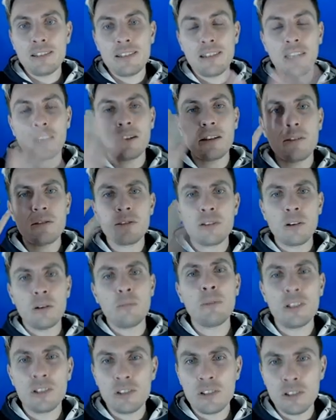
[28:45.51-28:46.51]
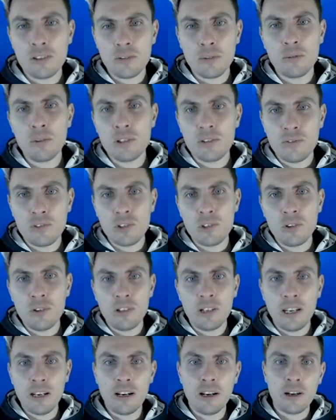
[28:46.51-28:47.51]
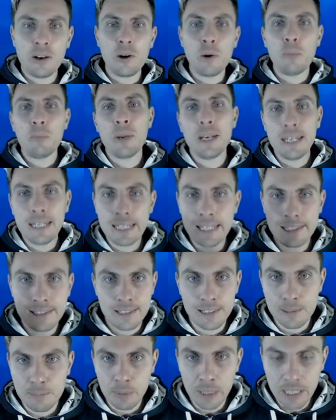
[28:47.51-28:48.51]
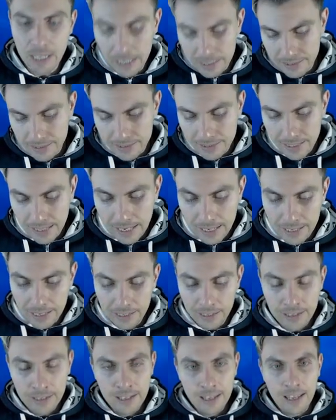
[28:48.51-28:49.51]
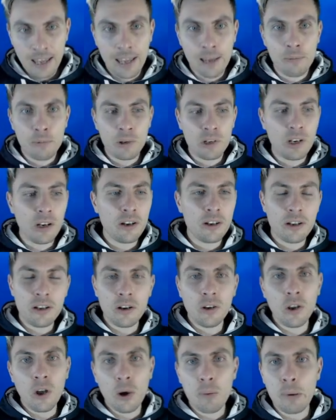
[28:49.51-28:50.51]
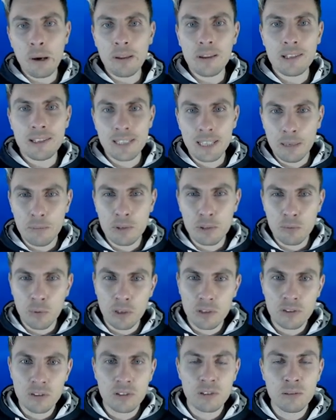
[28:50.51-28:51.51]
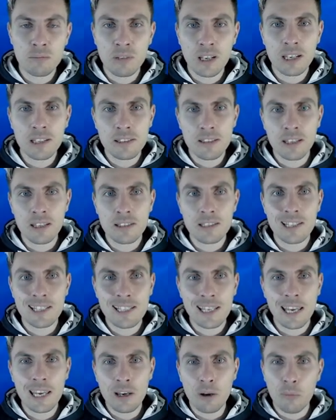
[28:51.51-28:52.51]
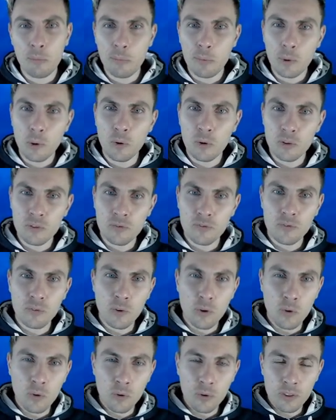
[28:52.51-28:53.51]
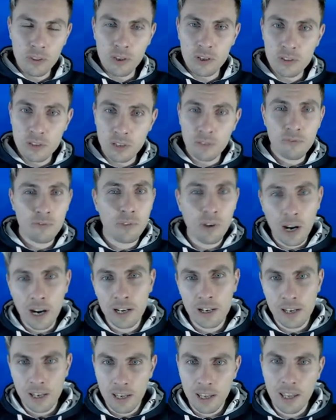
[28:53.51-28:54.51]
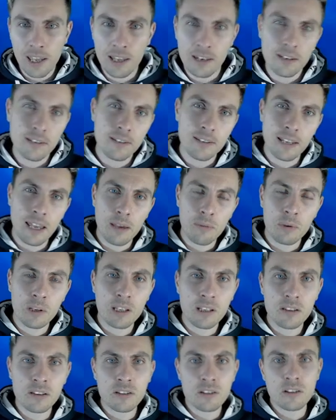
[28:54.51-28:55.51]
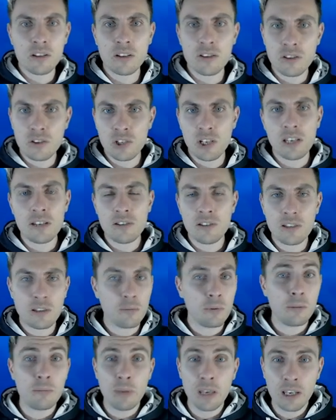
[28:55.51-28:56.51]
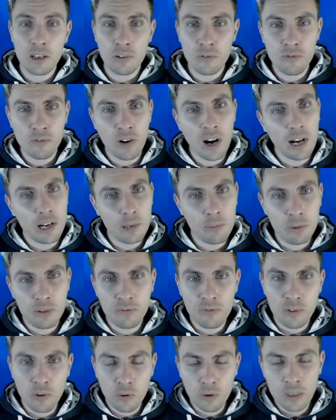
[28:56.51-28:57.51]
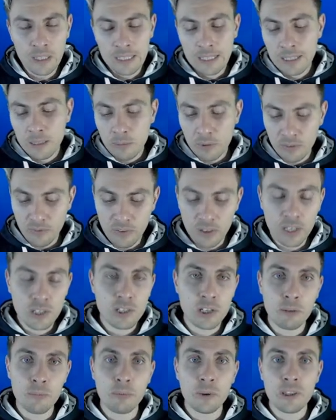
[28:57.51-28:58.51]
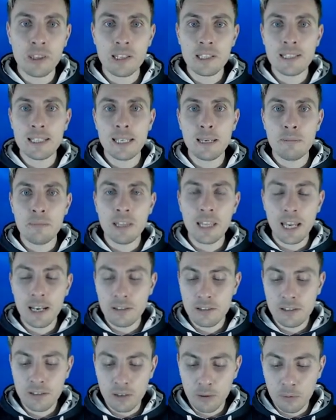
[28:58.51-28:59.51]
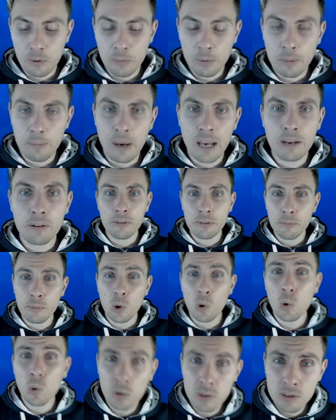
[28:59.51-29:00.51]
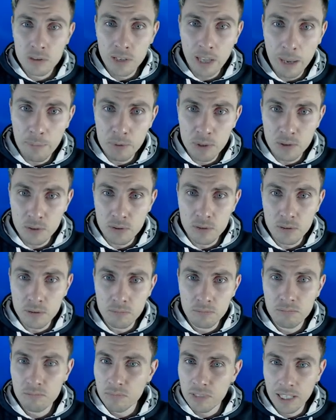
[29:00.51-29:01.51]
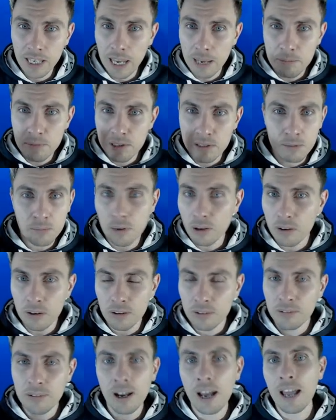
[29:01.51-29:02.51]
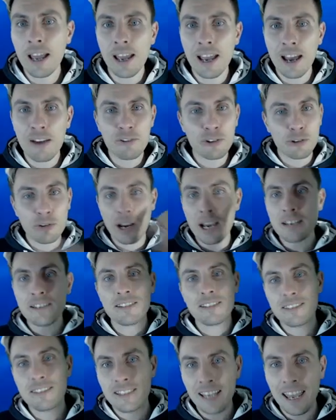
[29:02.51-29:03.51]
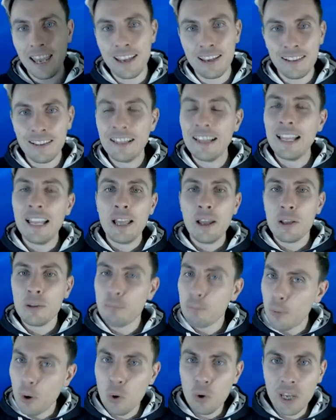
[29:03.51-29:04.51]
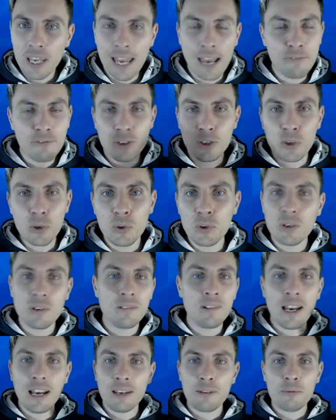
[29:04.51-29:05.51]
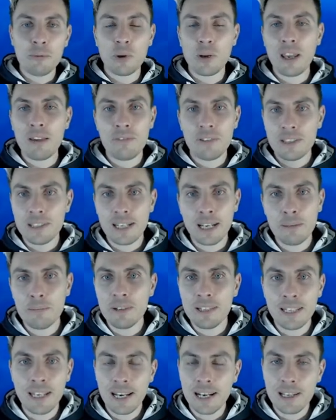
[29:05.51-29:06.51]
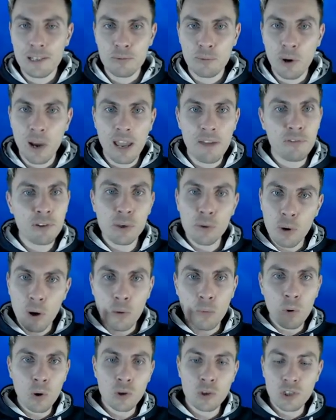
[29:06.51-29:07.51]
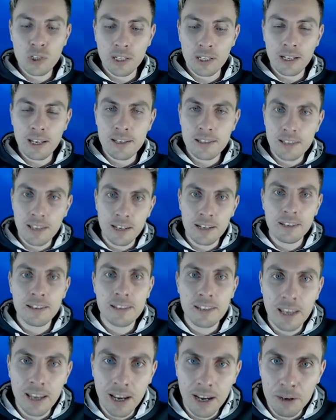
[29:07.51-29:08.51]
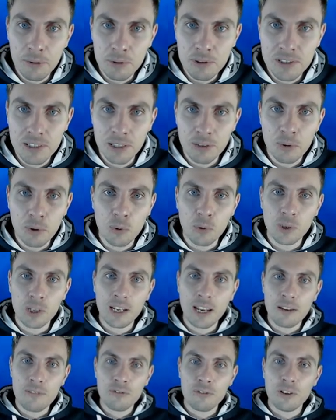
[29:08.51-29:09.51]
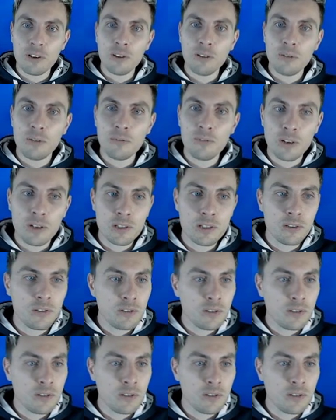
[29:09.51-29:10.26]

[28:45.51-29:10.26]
Thank you so much, as always, for tuning in. I hope at least it's been entertaining. Uh, we're learning a lot about the team as well, so some nice things to take on board for Thursday, Friday, and uh, we can discuss changes that we'd make on Friday before we finish up with the team then. So we'll be back more episodes games tomorrow. Uh, have a great day morning, afternoon, night, whatever time of day it is, wherever you are watching this. And uh, I will see you all again for another one very soon.